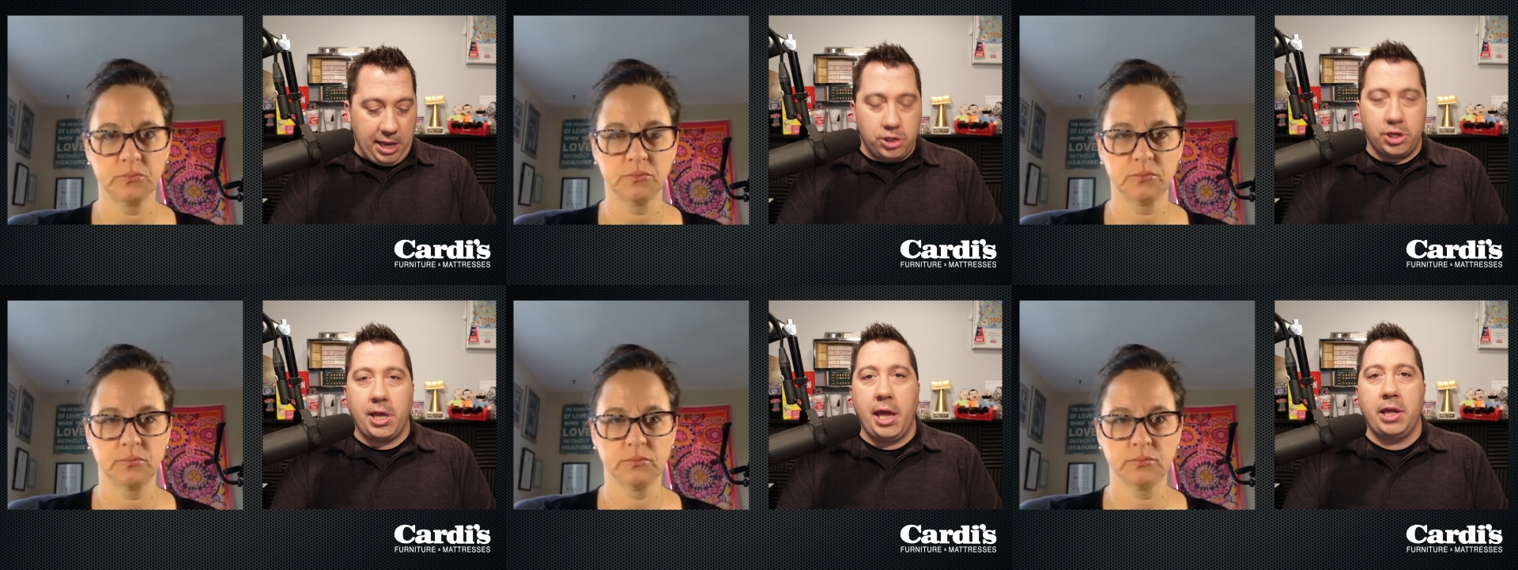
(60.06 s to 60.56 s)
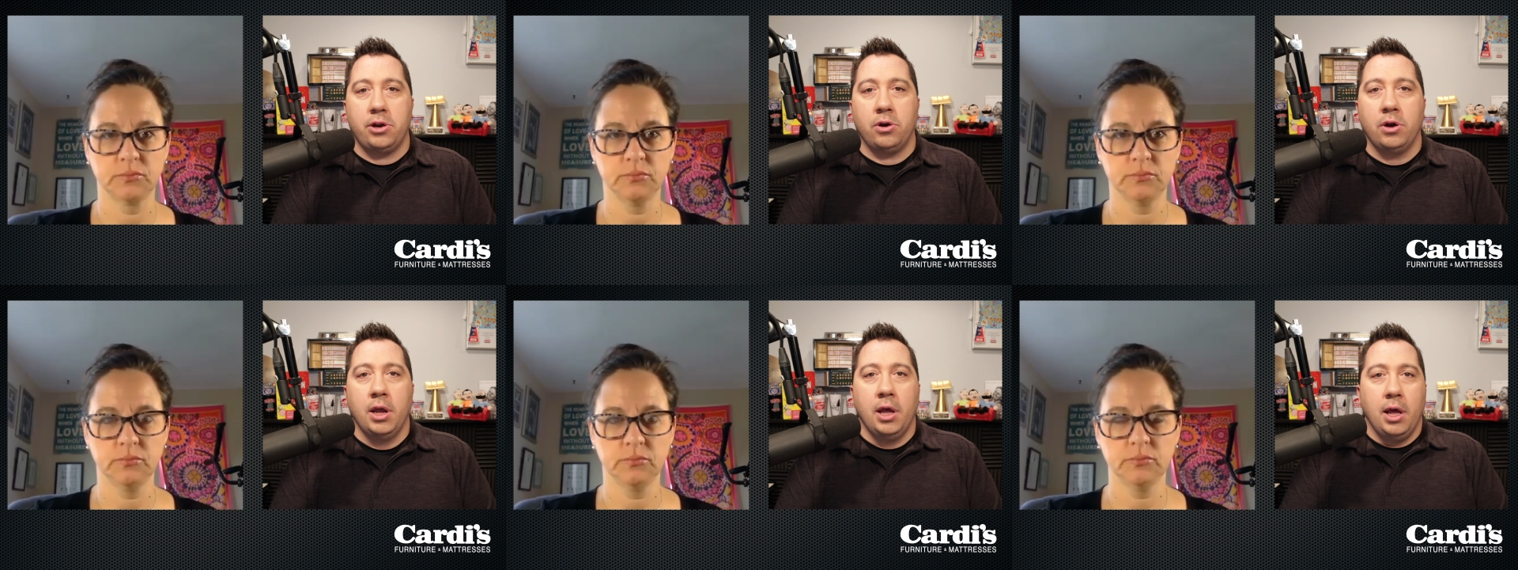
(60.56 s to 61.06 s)

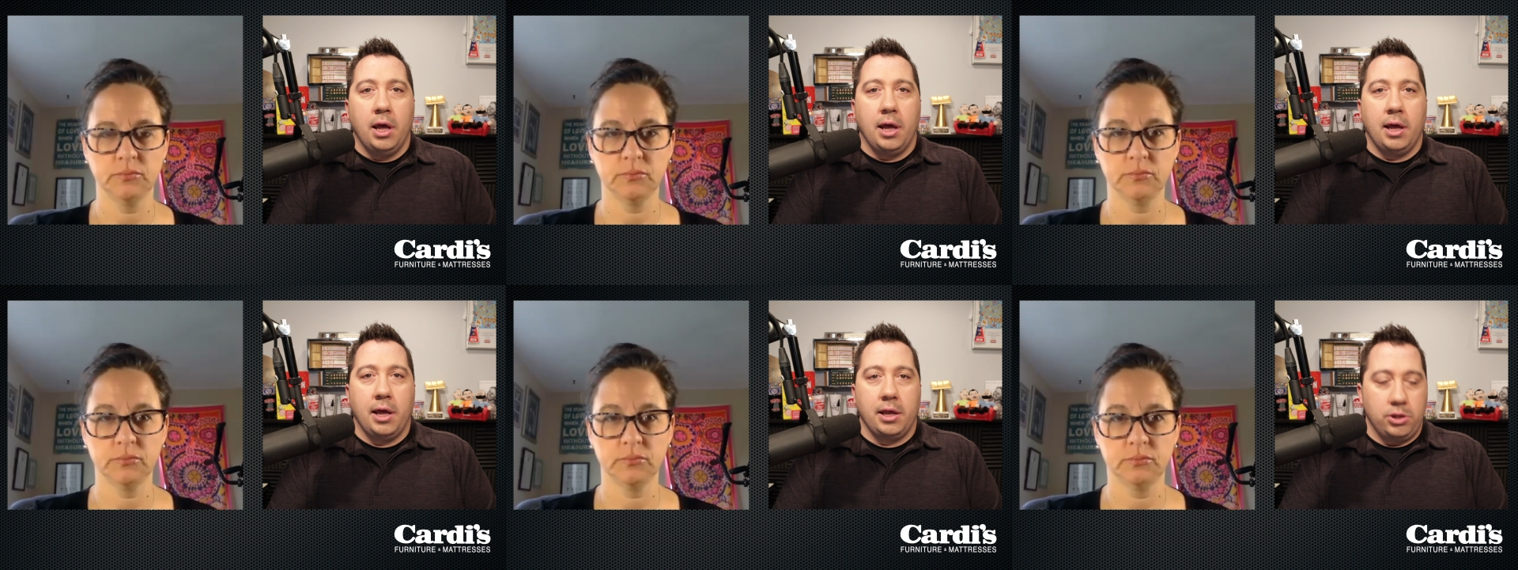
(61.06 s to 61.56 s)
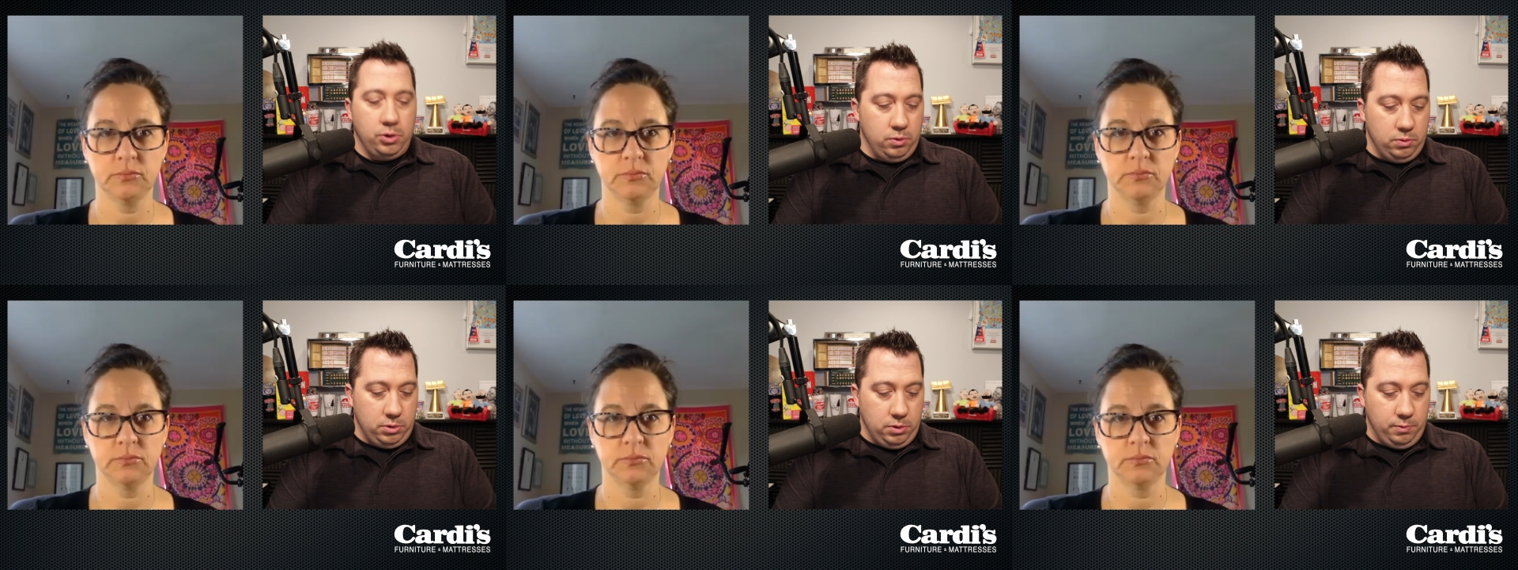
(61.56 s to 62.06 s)
Speaker 1: educator. Uh,
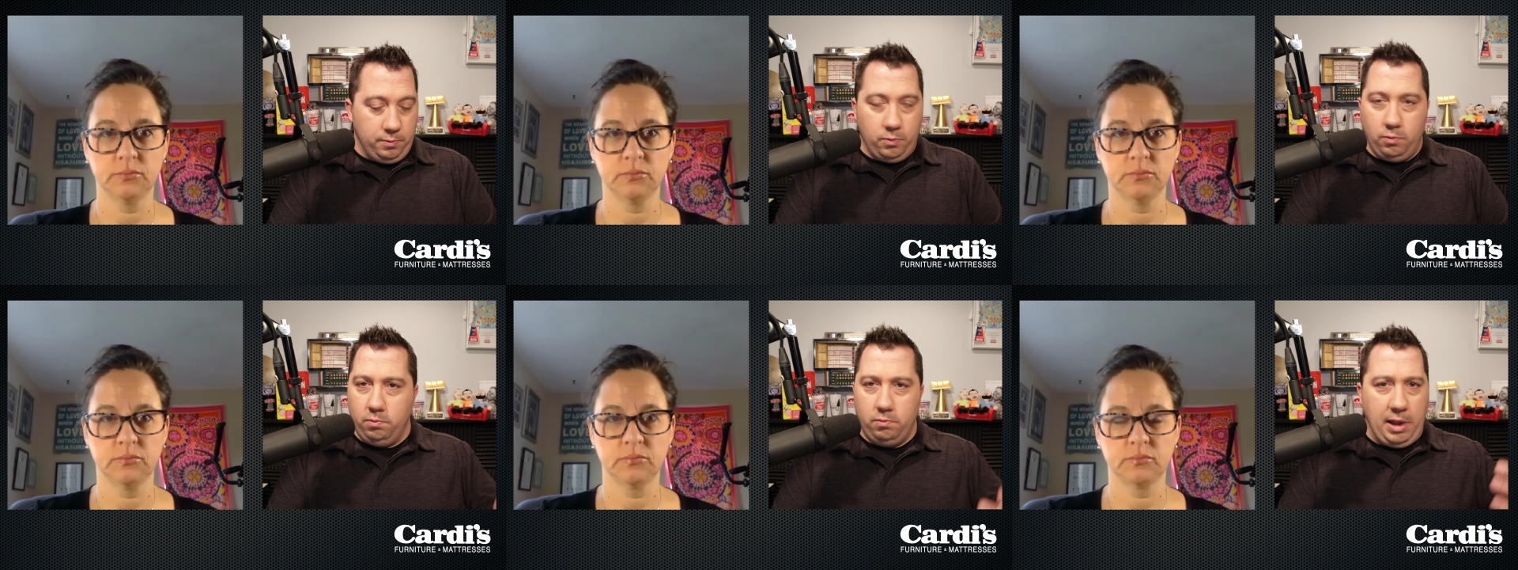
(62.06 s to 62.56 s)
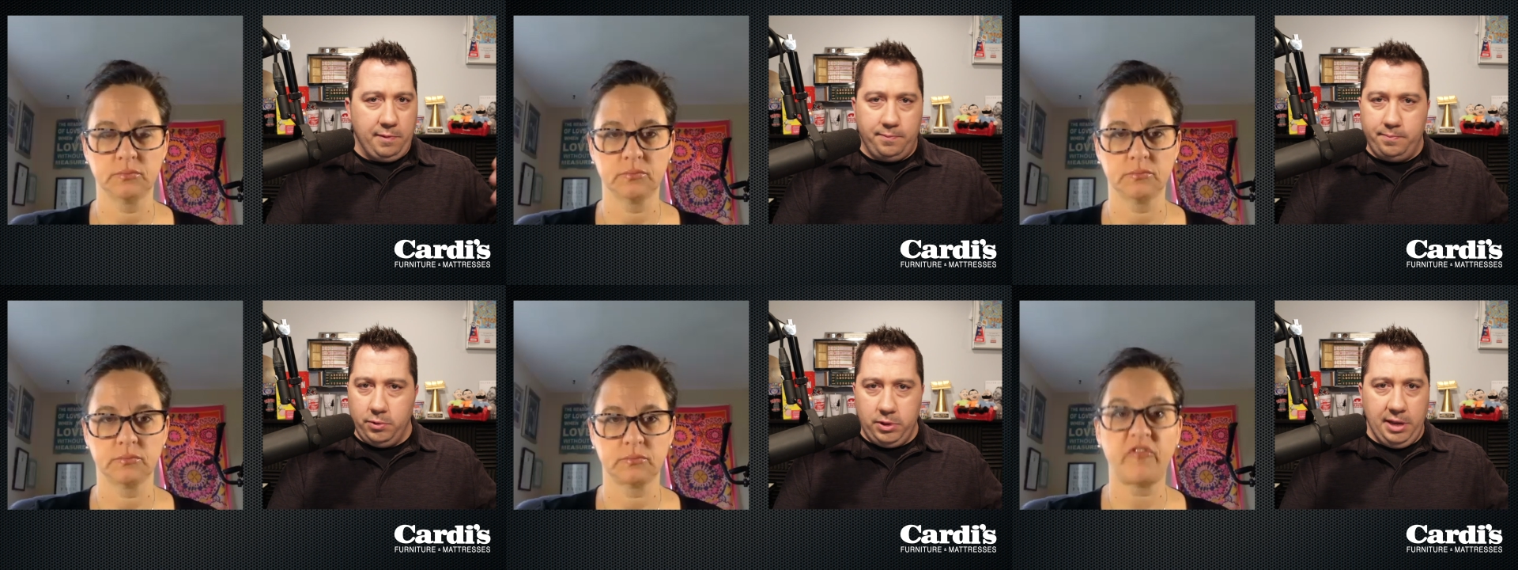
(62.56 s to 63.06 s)
you you have
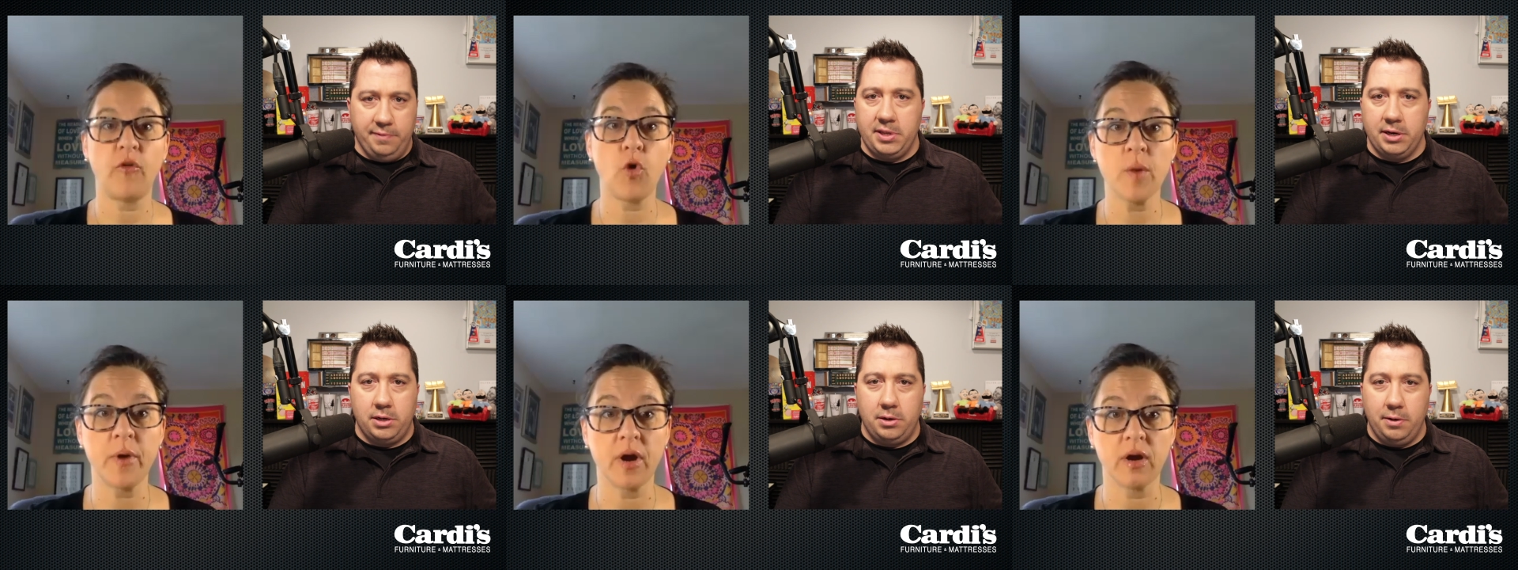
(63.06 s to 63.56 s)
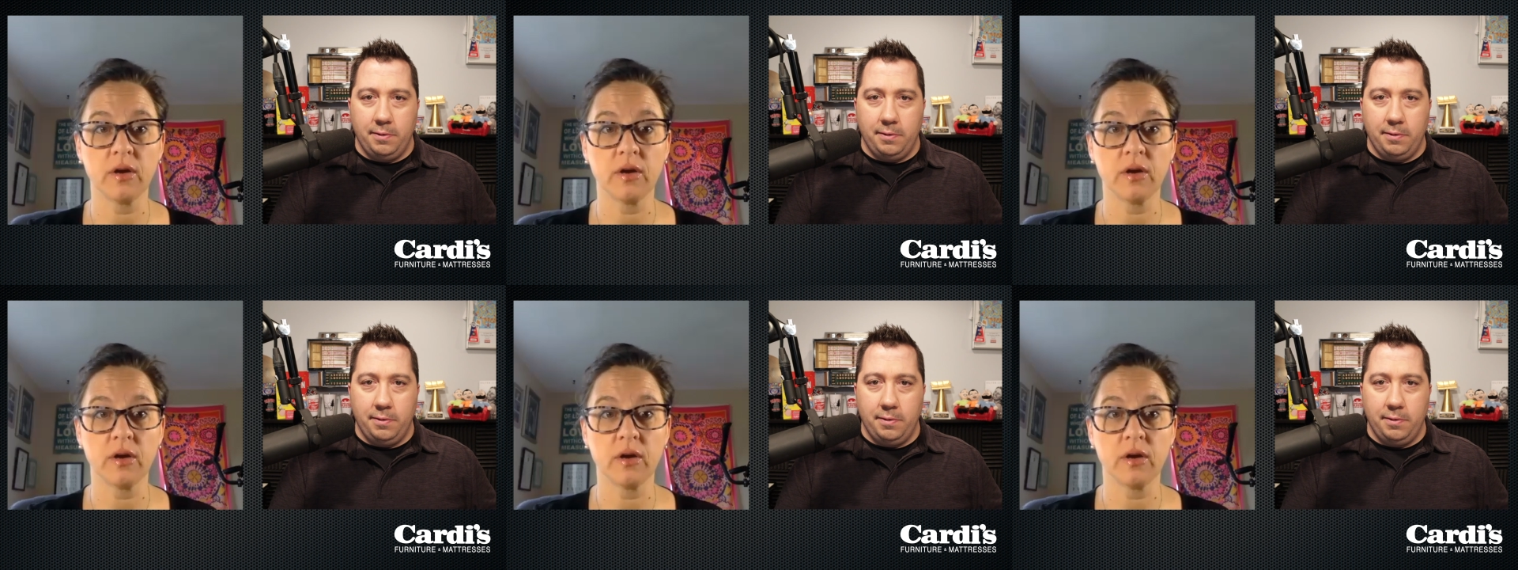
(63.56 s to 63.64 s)
former